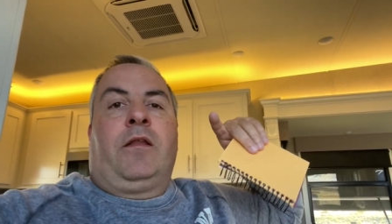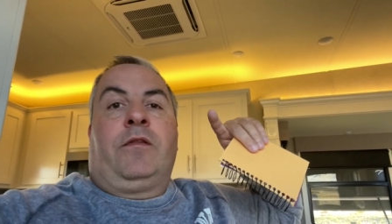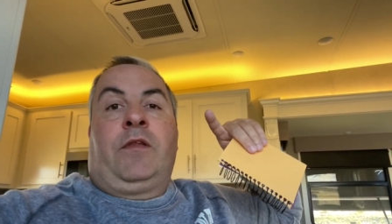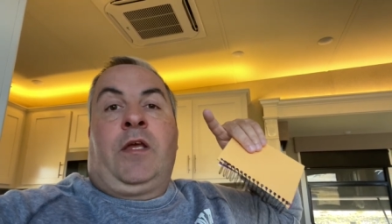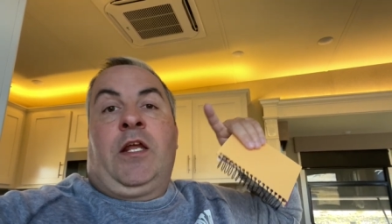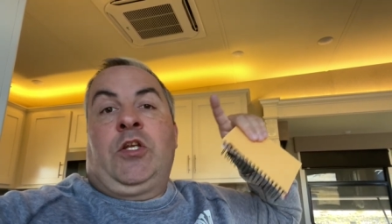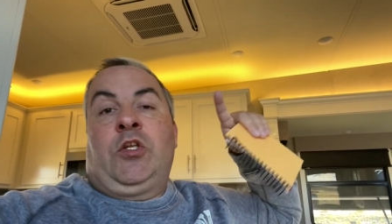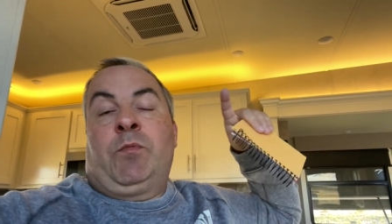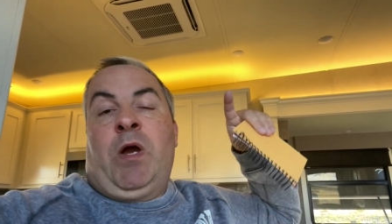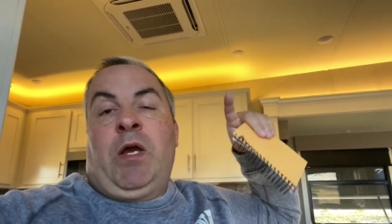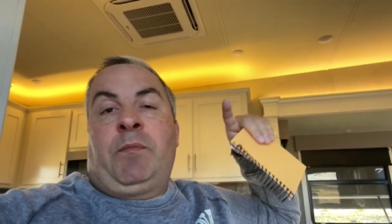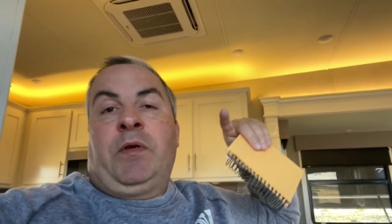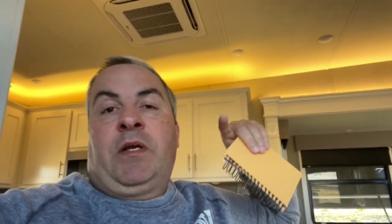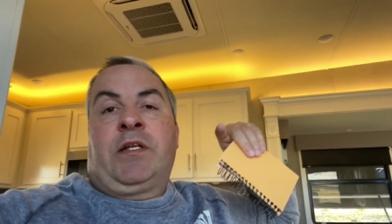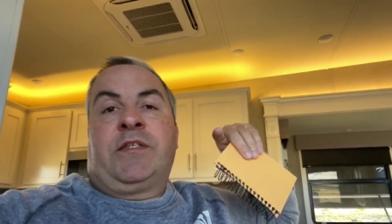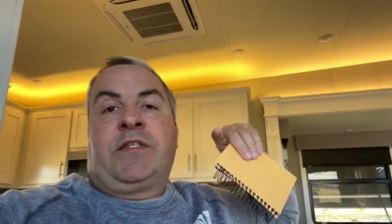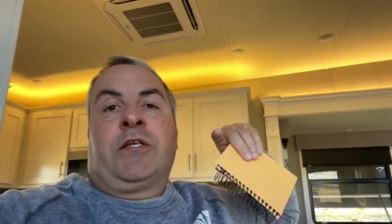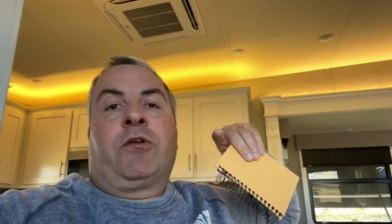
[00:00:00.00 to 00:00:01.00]
then you might be
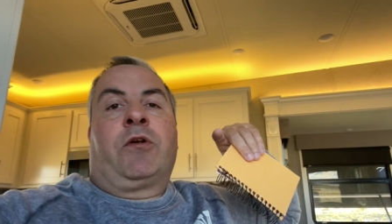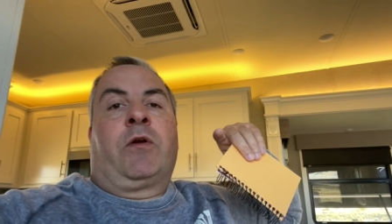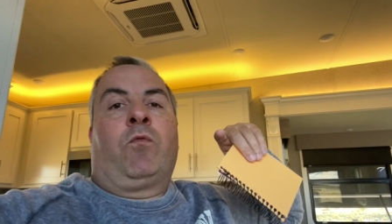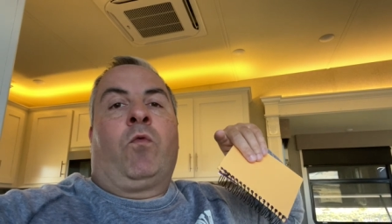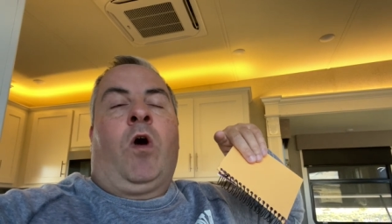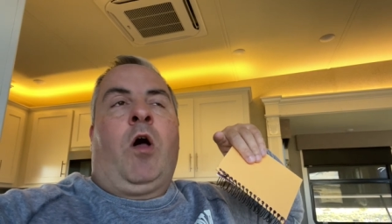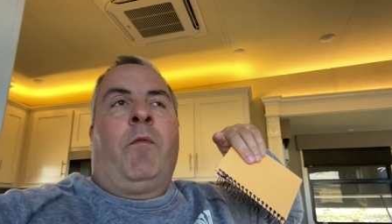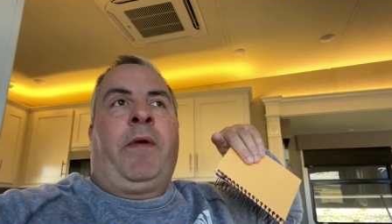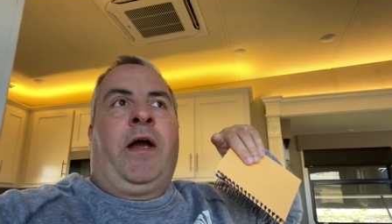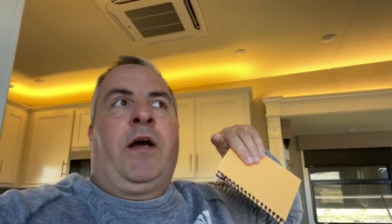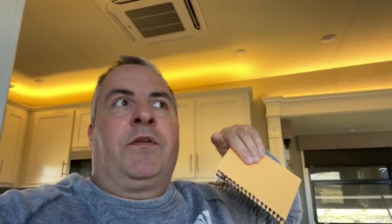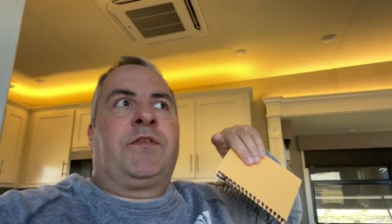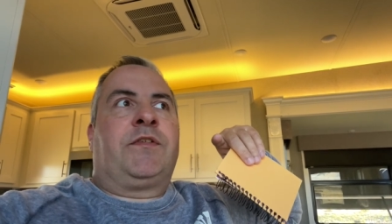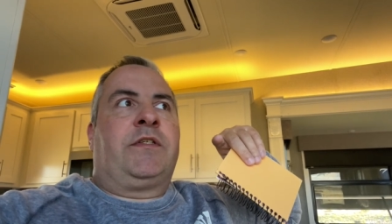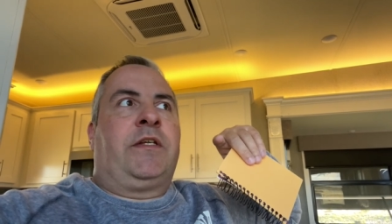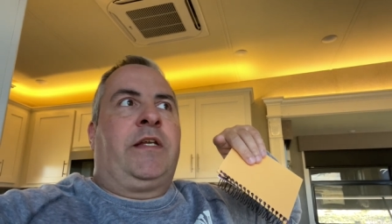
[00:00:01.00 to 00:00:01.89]
considering wall mount.